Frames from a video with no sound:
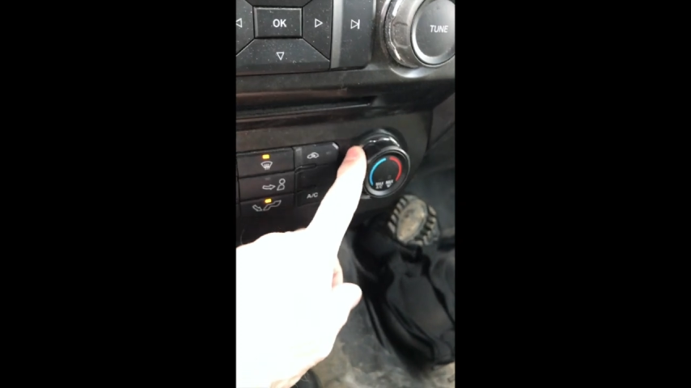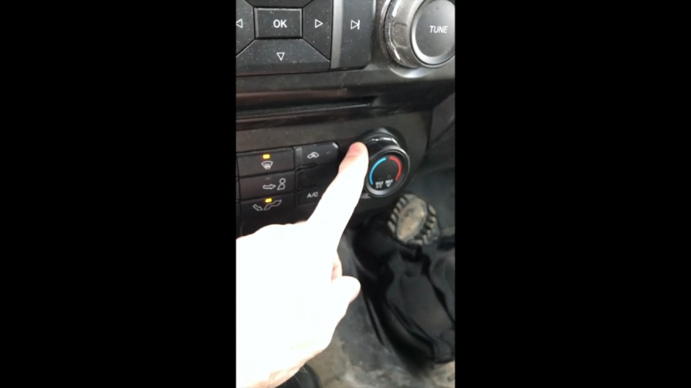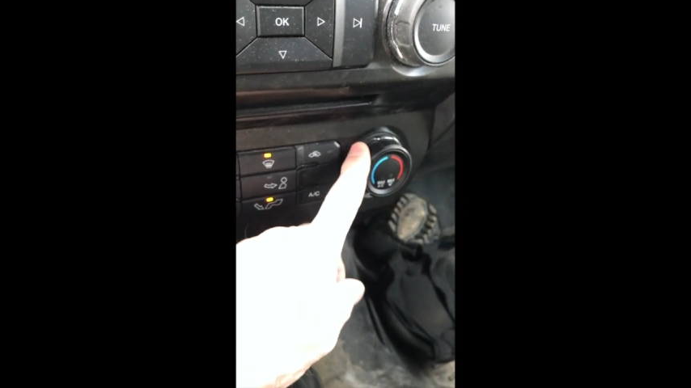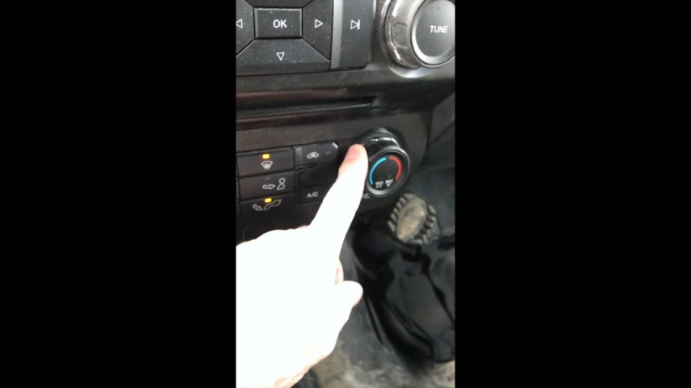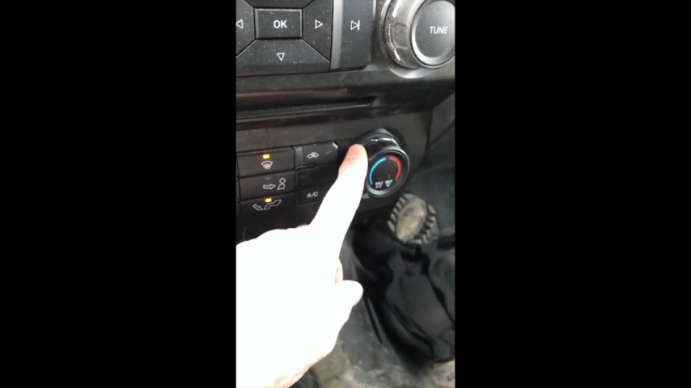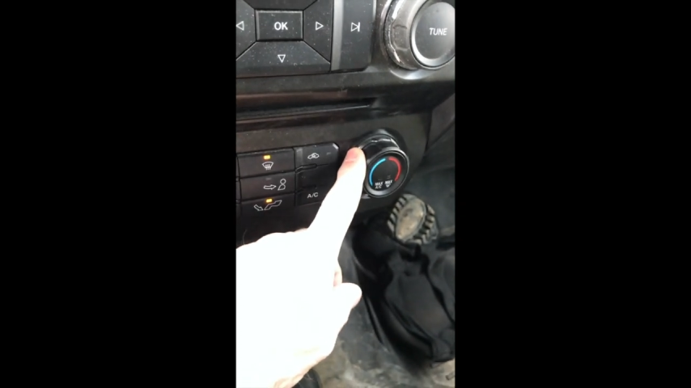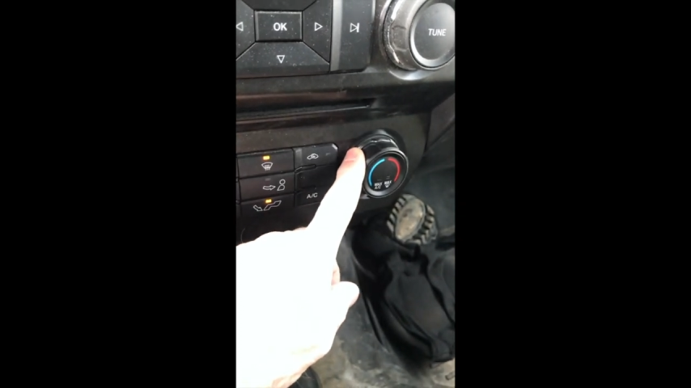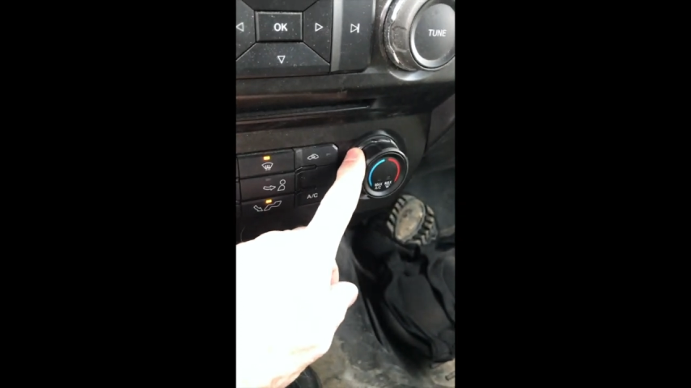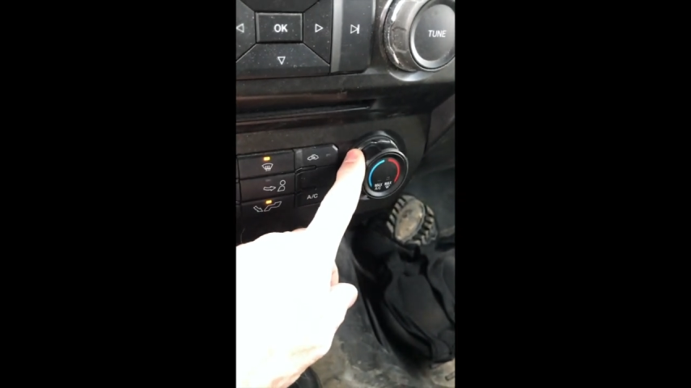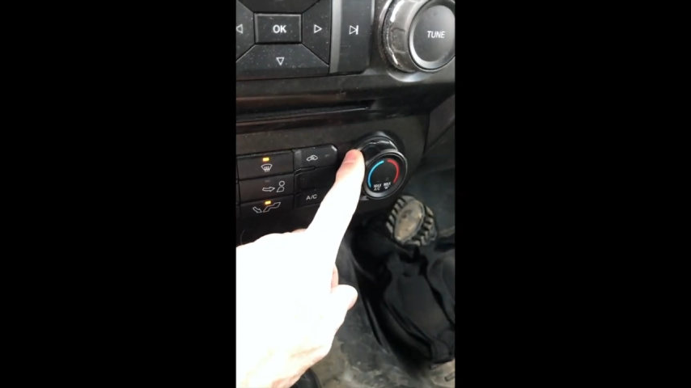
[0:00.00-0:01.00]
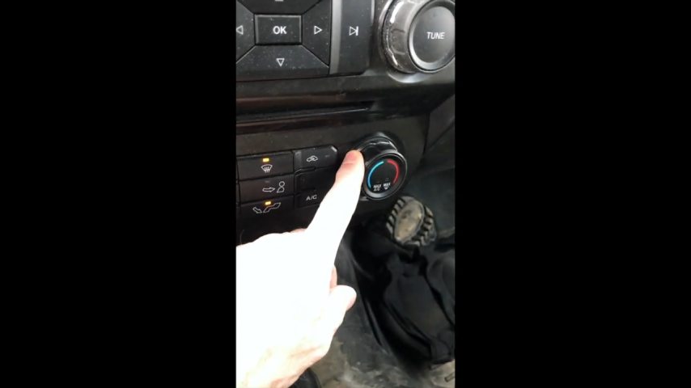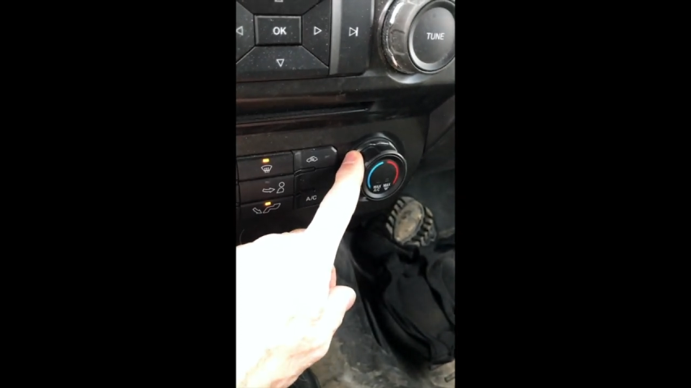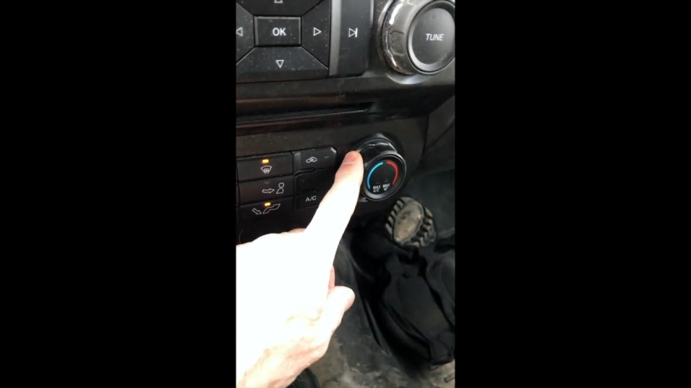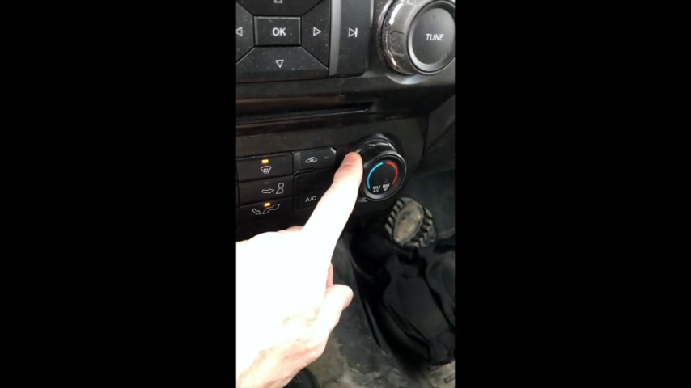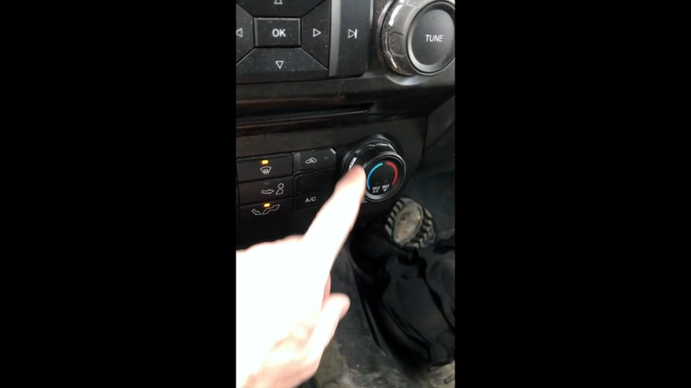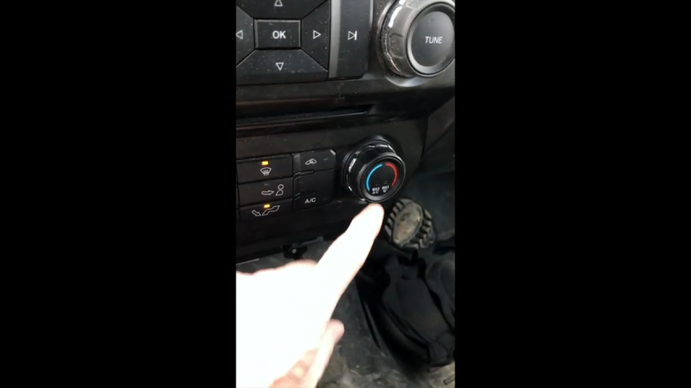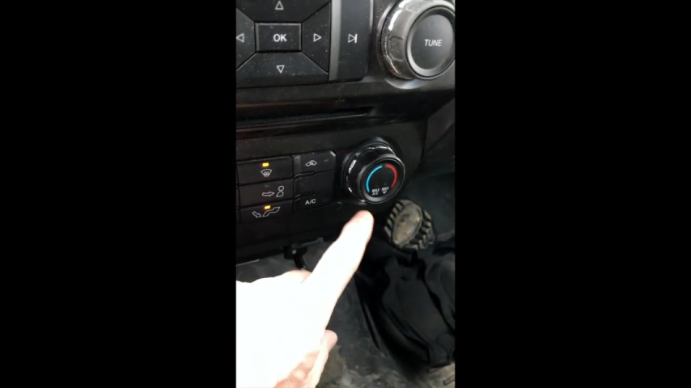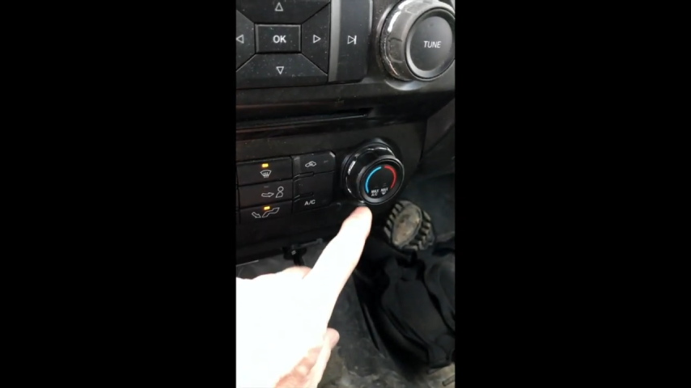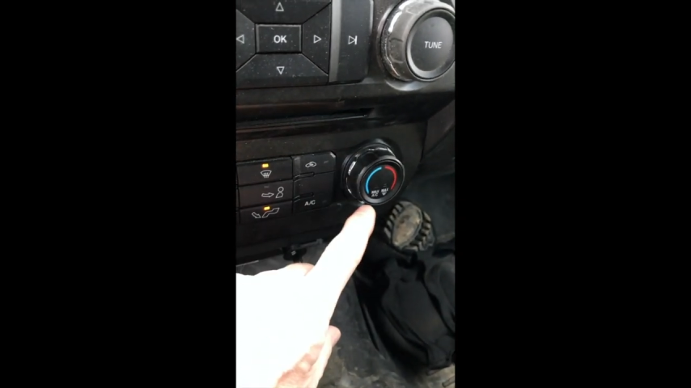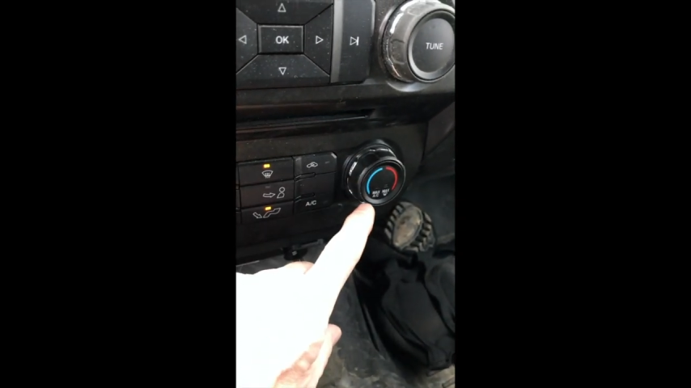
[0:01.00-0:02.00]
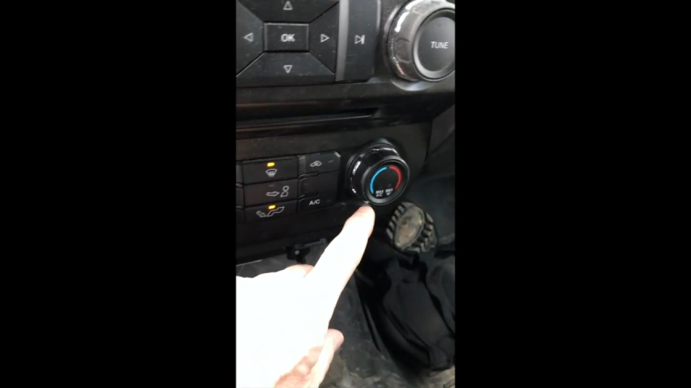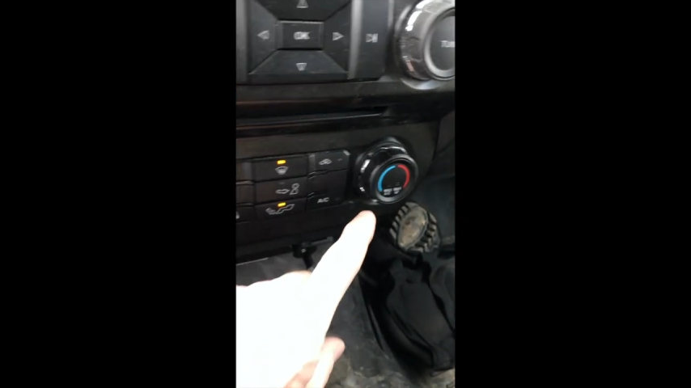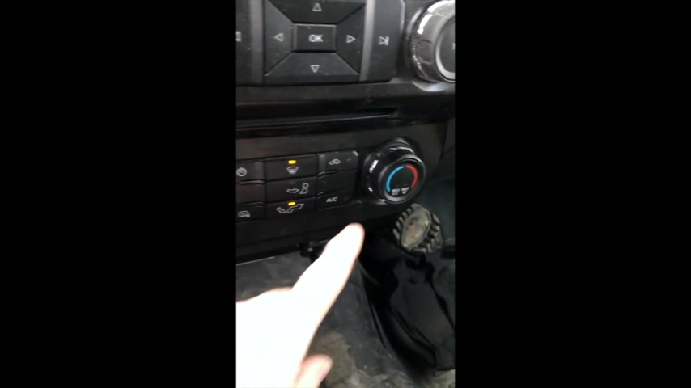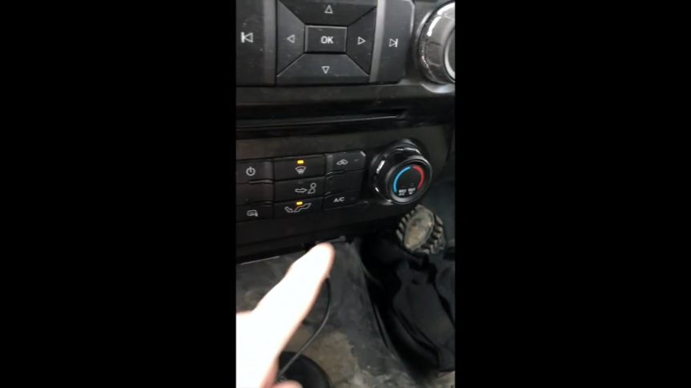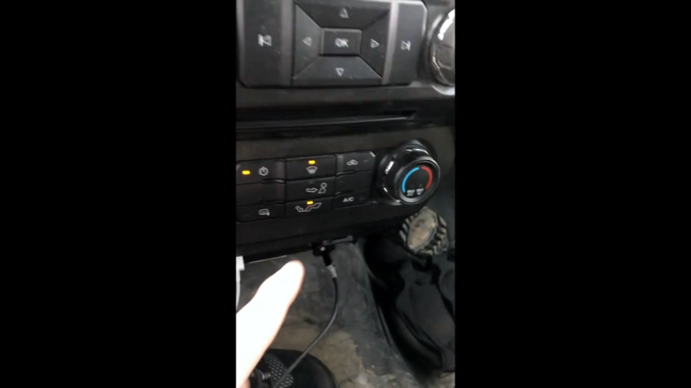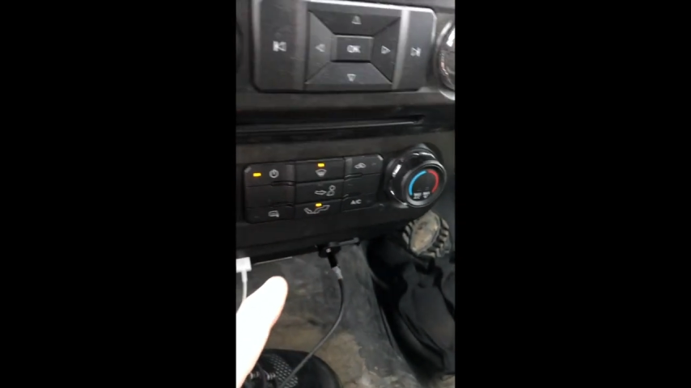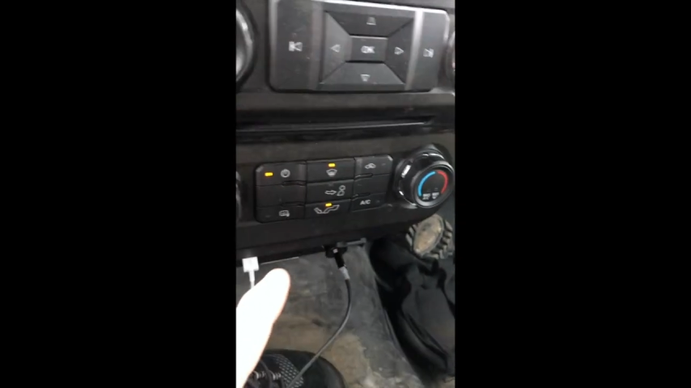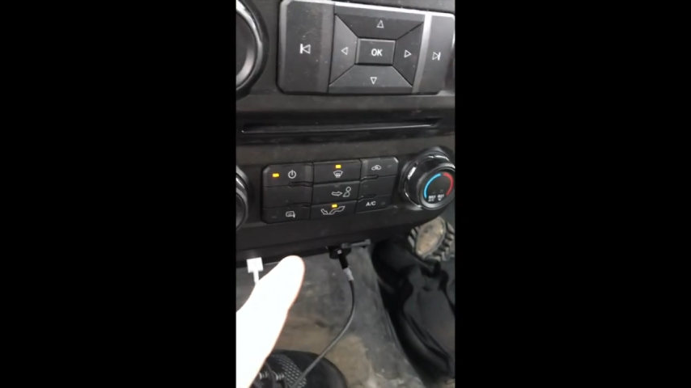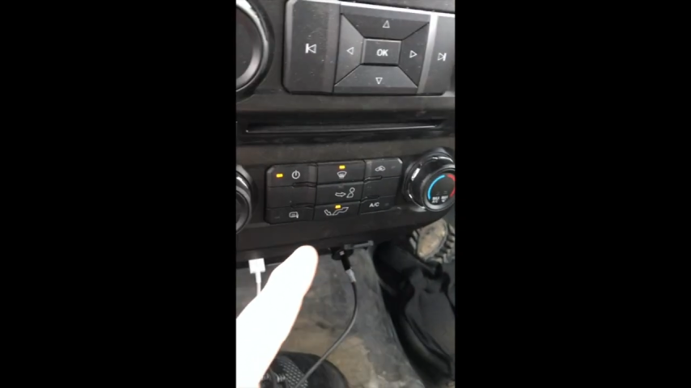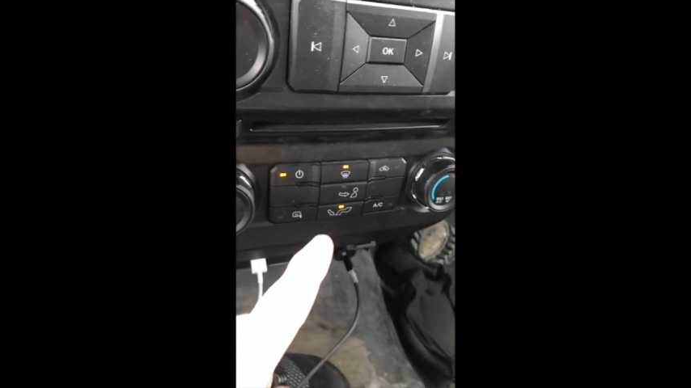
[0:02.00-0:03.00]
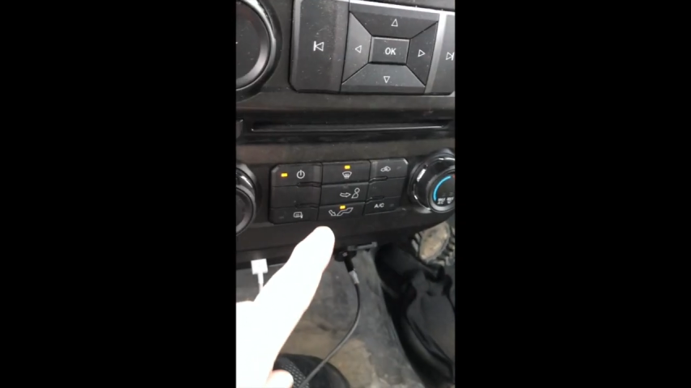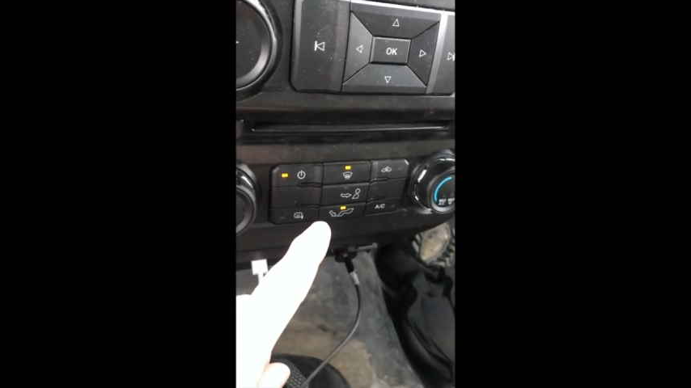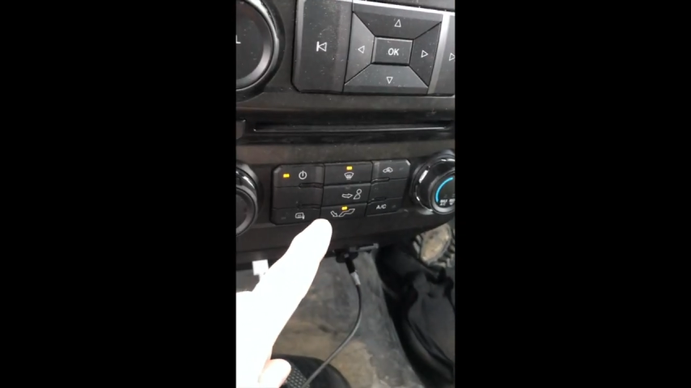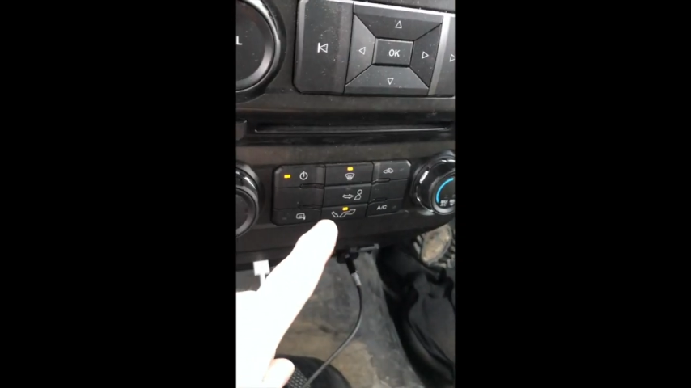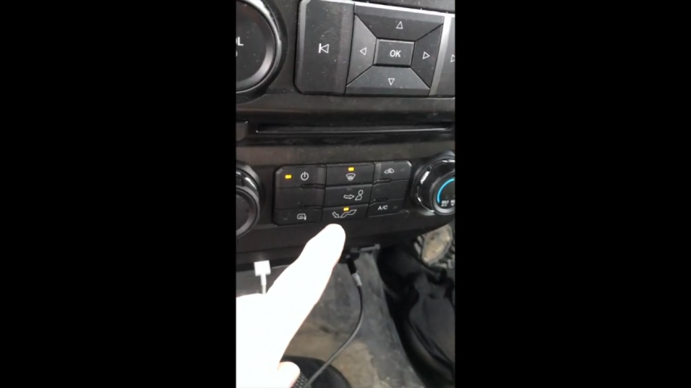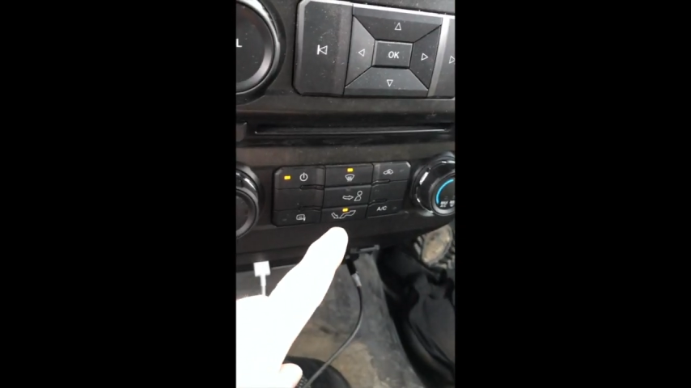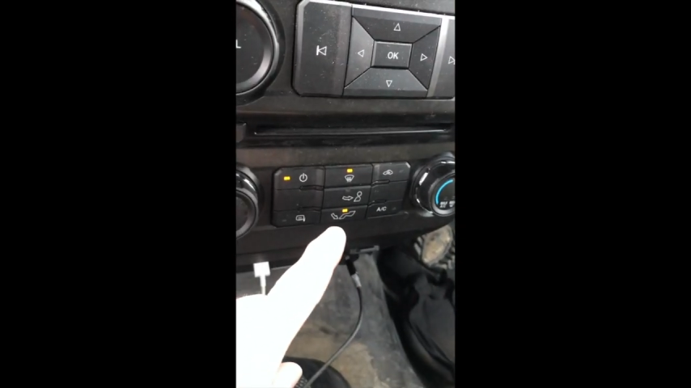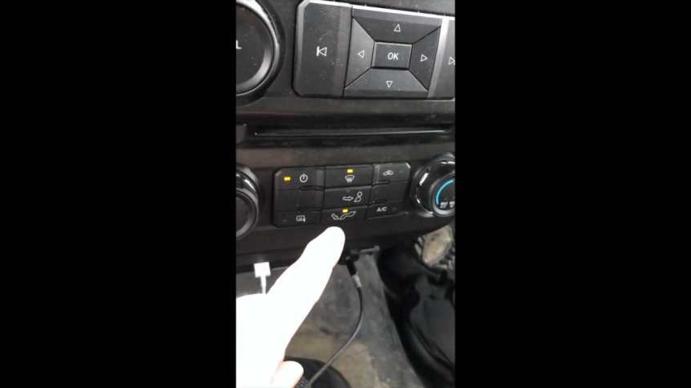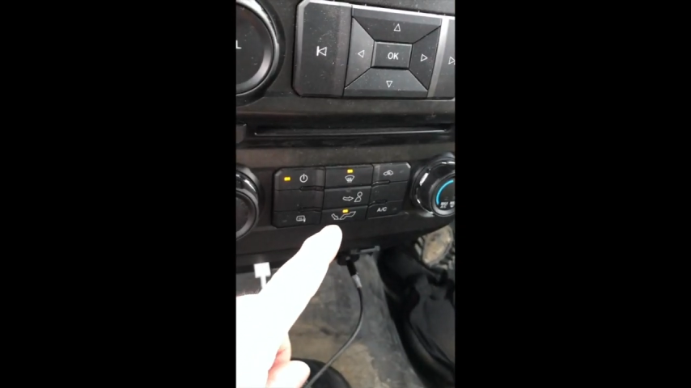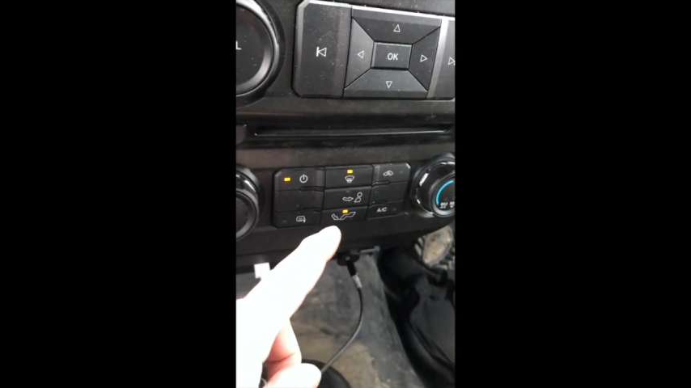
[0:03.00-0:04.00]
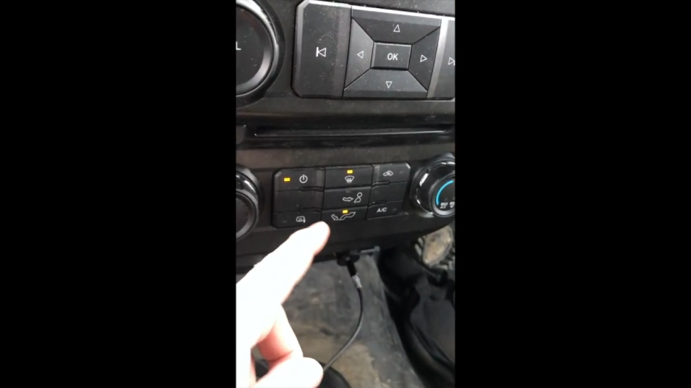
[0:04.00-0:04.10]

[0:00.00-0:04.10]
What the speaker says: [unreadable: no face in view]